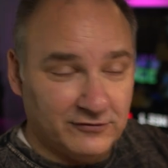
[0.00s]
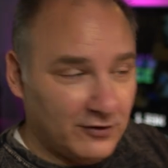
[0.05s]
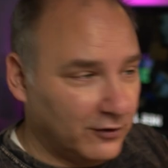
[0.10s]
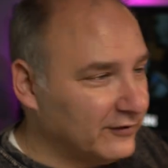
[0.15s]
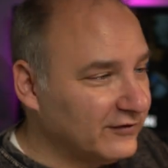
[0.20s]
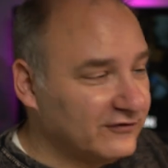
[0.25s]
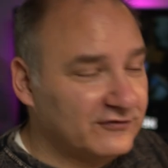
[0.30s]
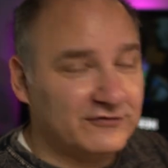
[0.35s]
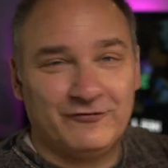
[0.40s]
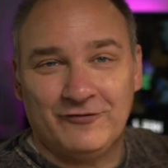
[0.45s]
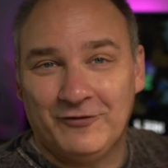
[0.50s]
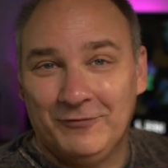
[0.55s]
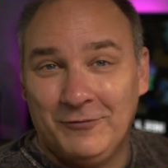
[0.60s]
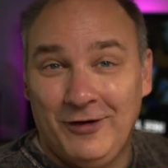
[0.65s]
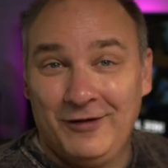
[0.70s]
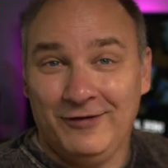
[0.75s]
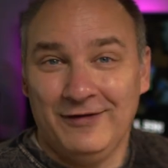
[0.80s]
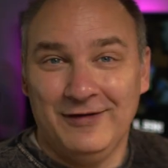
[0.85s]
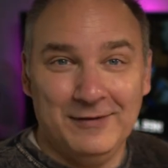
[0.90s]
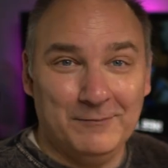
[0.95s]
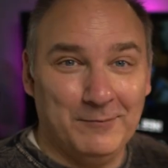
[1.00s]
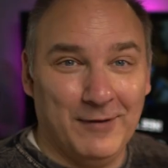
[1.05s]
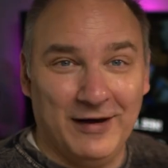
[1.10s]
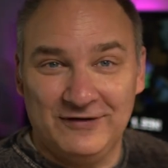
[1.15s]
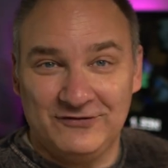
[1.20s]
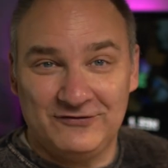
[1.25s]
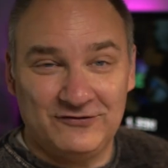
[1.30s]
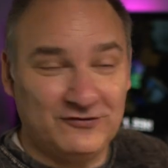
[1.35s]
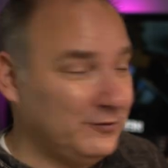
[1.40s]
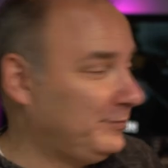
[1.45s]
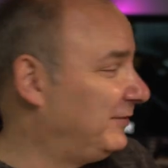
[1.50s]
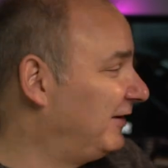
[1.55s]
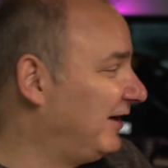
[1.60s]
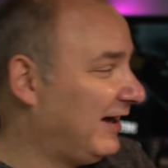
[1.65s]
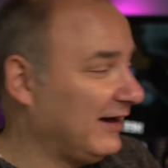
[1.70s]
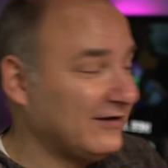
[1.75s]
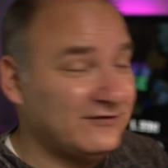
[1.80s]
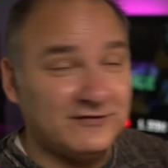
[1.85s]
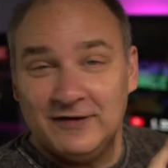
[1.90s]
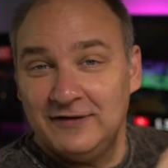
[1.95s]
noticed from my stupid
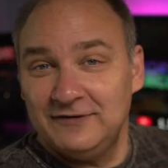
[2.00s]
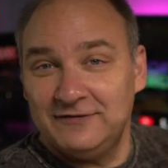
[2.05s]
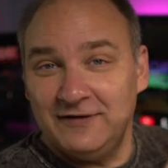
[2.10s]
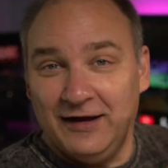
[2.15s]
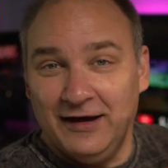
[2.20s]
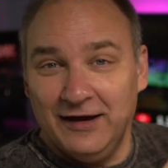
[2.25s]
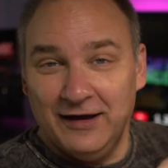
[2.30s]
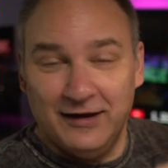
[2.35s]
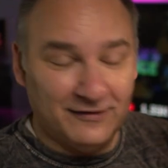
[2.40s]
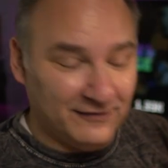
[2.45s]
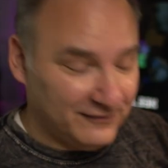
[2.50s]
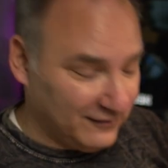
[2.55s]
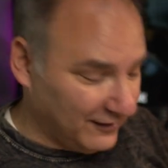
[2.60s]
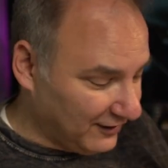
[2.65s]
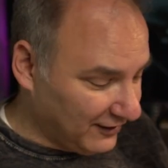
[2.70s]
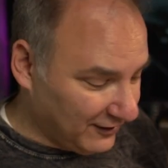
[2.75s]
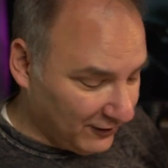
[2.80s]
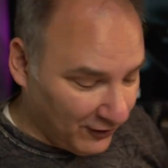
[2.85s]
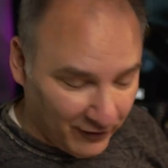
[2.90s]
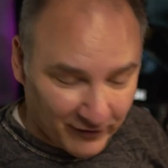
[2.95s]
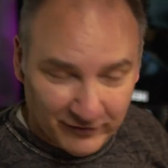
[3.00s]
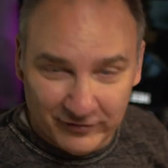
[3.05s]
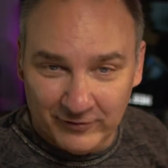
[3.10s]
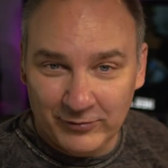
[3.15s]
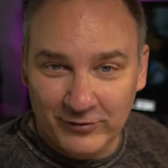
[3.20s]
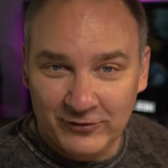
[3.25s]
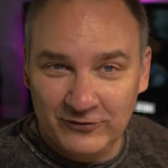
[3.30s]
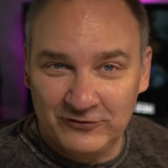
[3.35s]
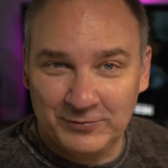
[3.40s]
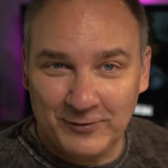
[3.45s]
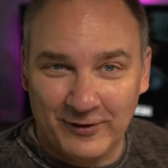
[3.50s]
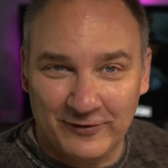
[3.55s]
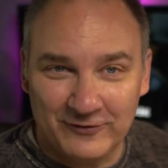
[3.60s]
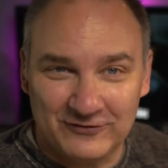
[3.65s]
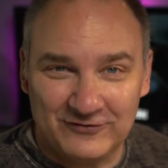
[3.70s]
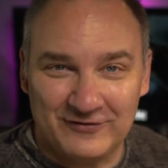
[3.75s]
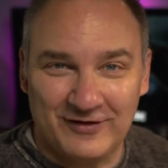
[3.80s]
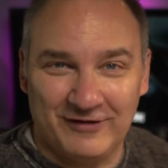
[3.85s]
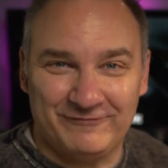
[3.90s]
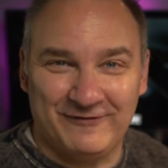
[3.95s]
accent and all of the Blues
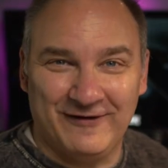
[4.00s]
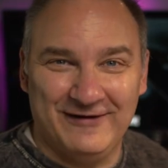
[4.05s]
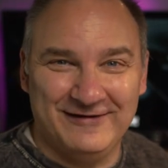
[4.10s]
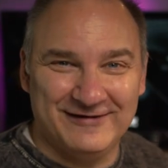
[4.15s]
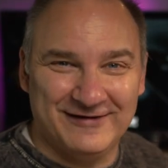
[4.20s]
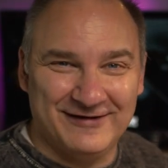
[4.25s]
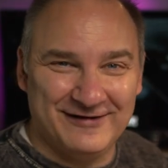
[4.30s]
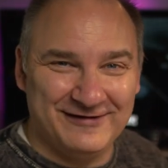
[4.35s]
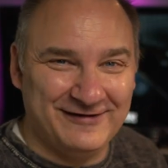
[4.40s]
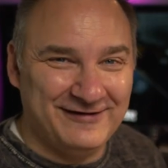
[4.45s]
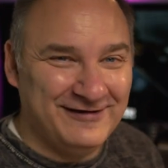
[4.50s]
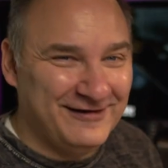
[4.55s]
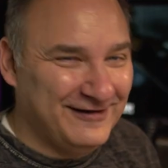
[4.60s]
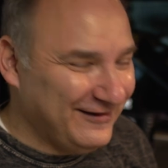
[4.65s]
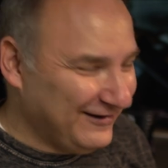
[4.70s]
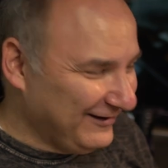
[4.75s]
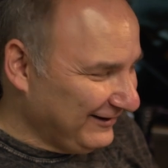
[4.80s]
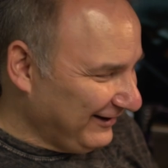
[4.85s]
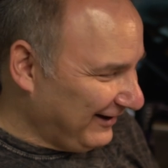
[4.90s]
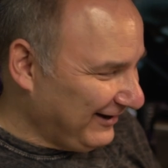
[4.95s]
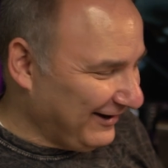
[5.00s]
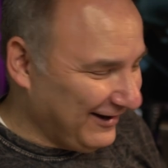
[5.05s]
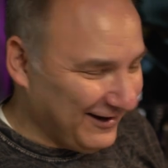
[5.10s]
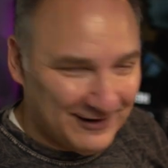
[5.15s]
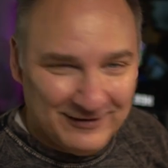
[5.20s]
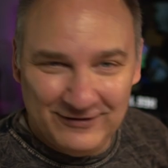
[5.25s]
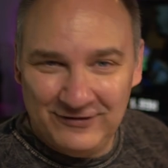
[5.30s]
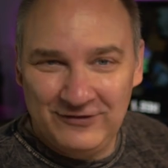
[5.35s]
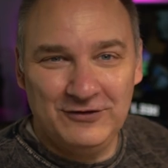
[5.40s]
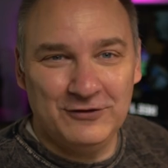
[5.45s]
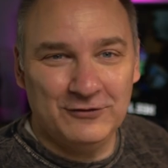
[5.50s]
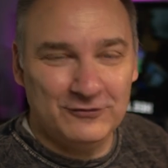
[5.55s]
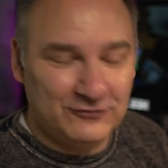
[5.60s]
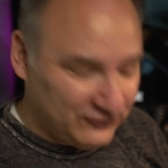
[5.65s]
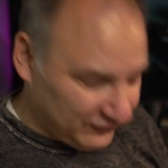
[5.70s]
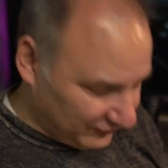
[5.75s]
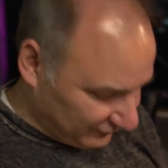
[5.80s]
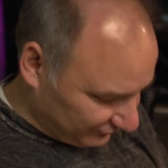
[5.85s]
Brothers stuff I did. Huge